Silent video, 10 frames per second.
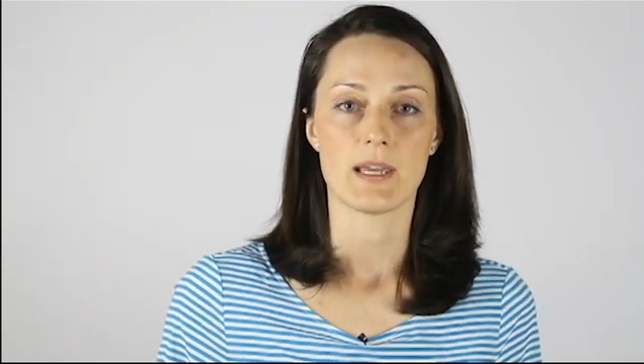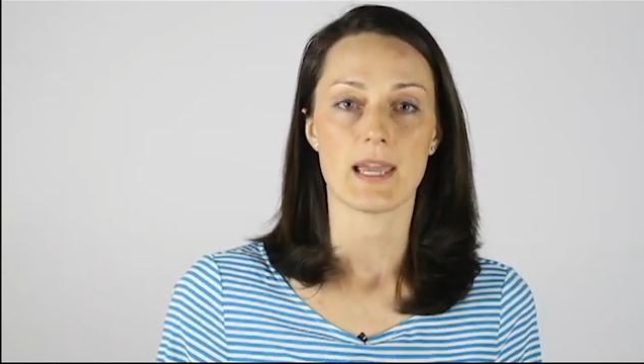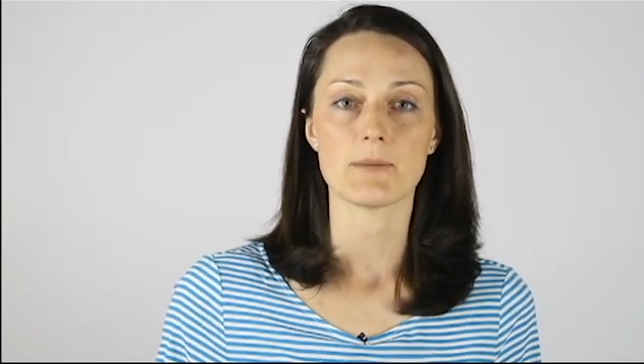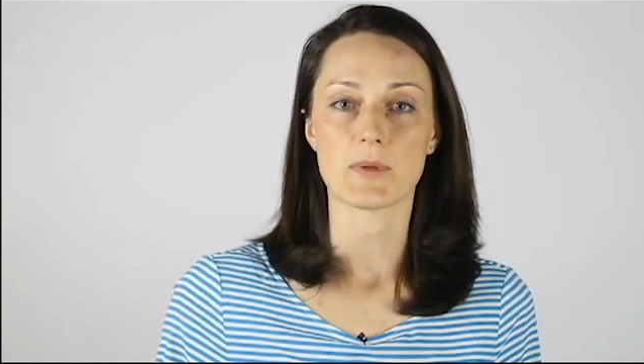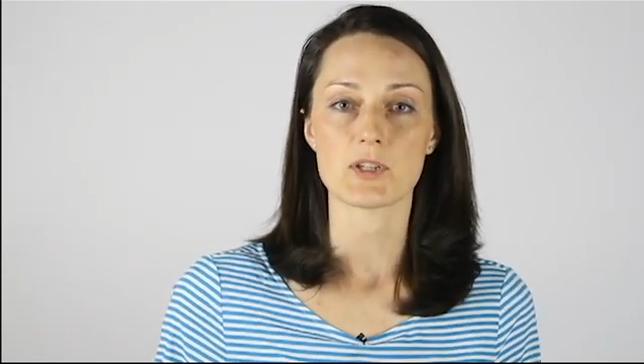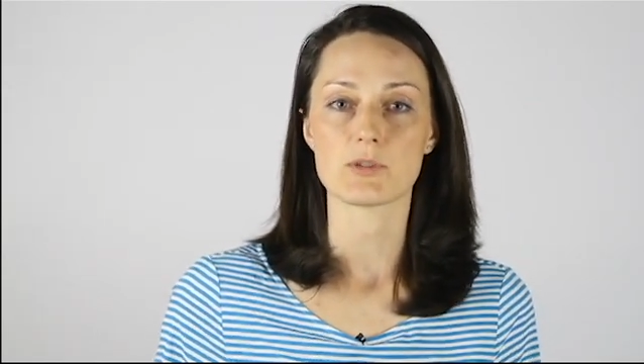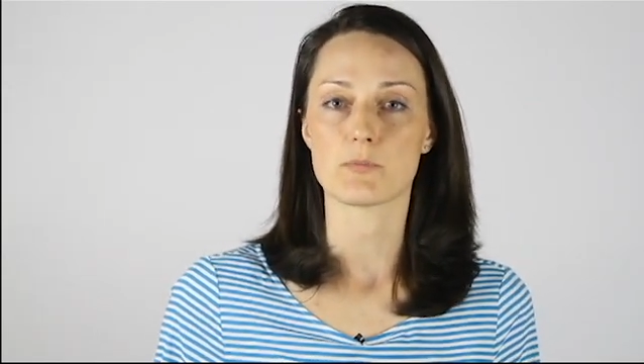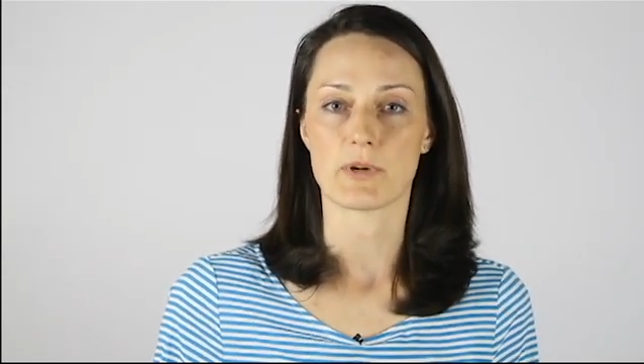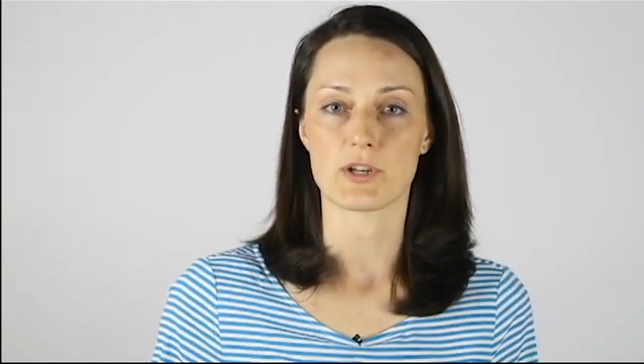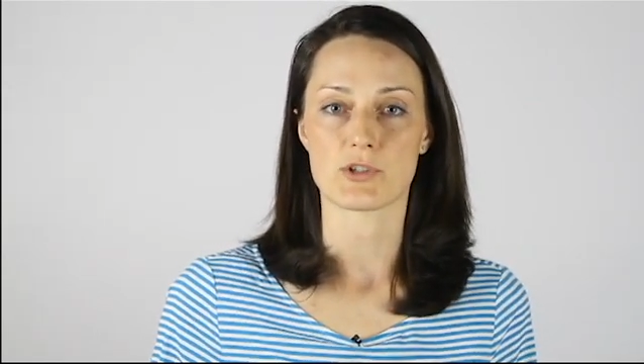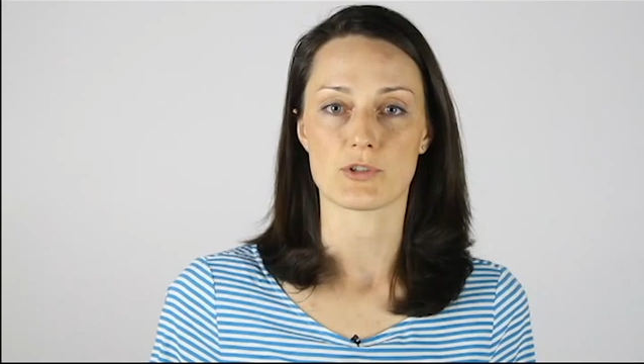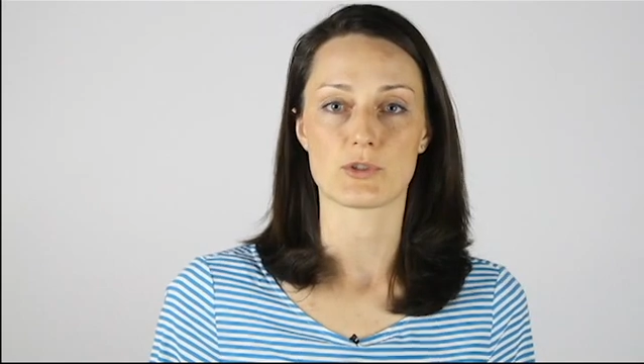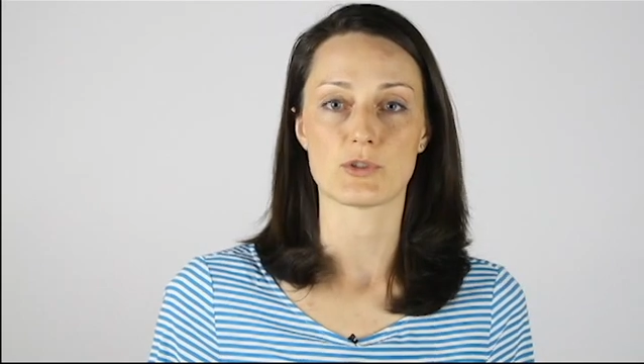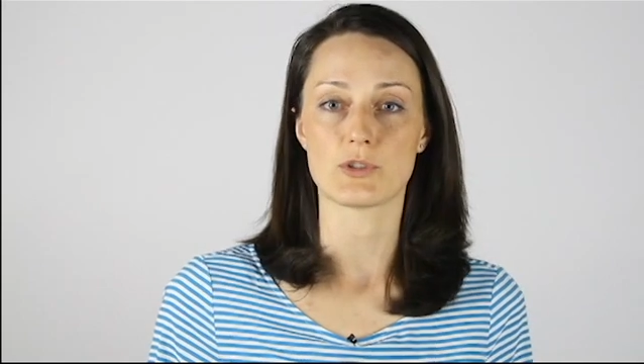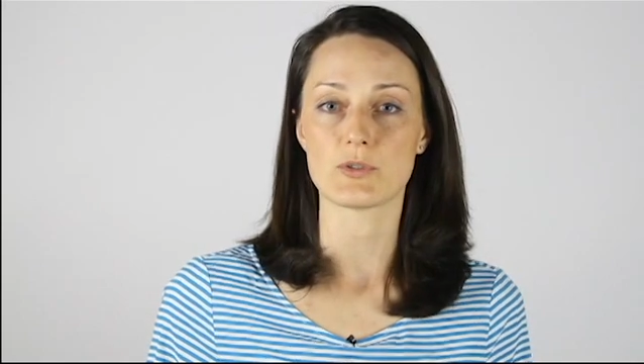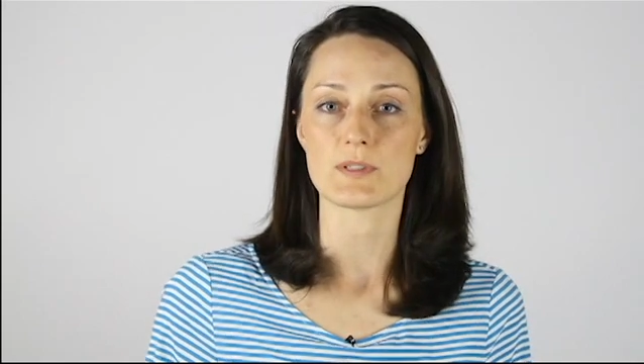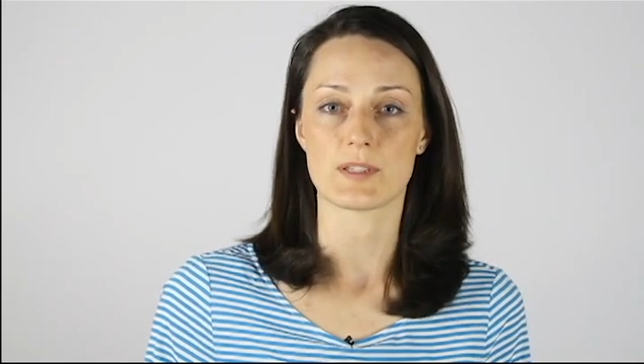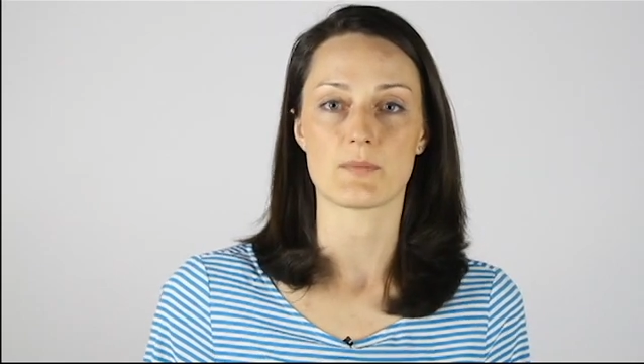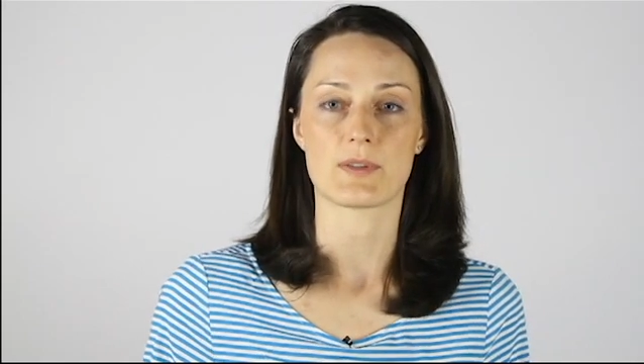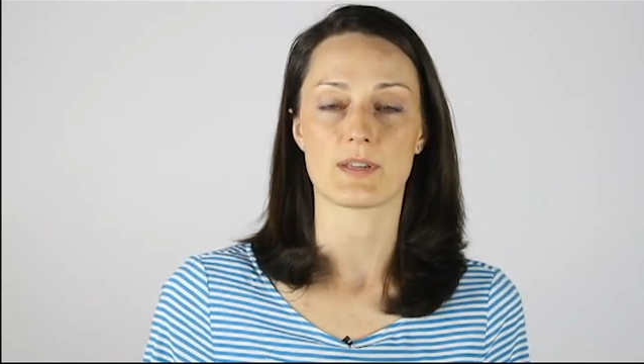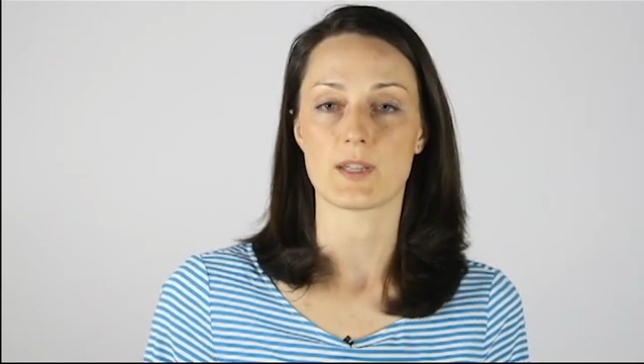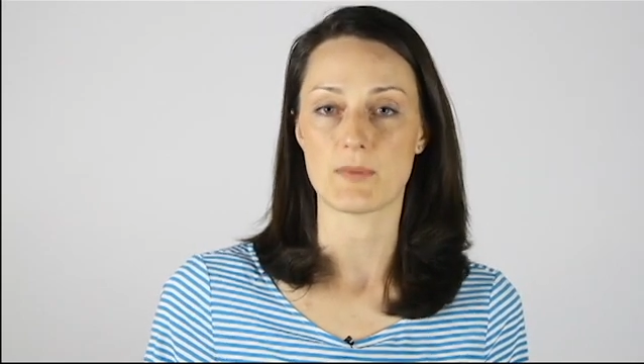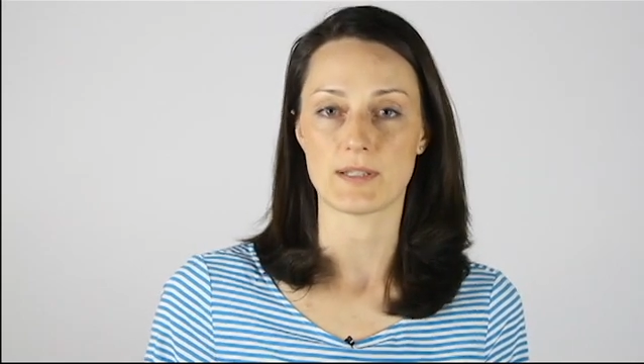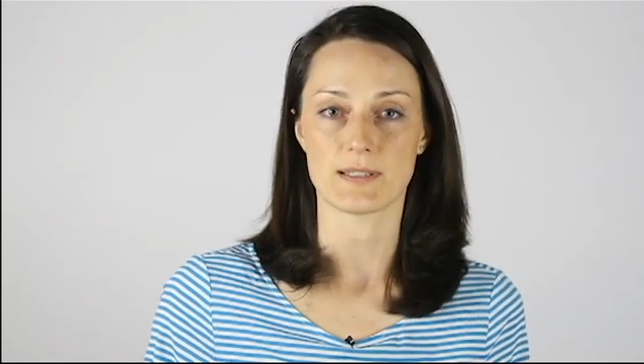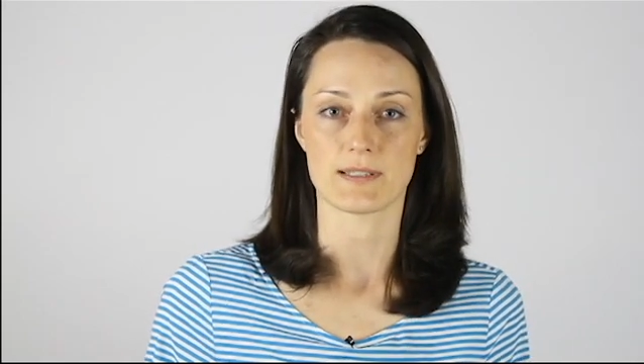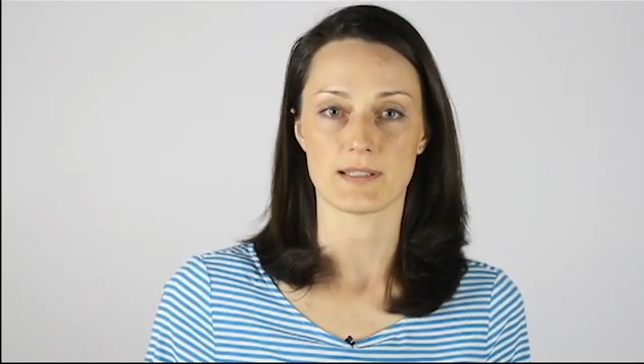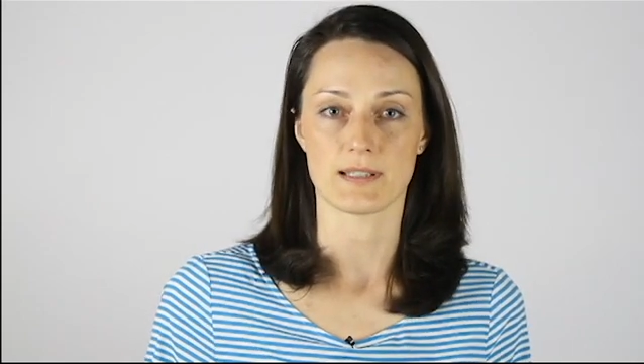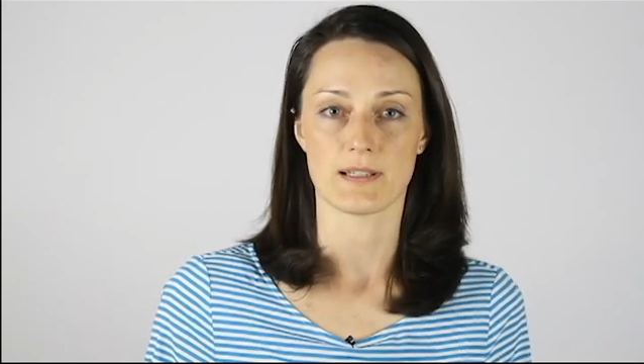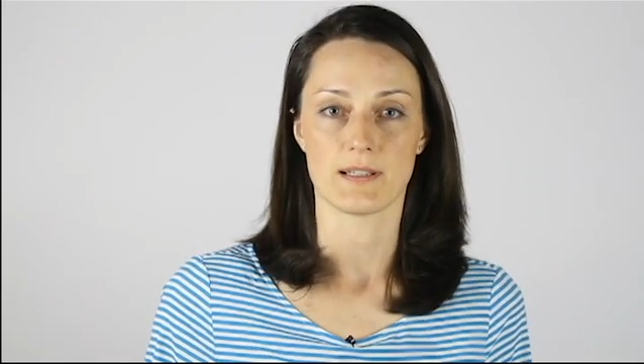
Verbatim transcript: and patient pressure to do something immediately.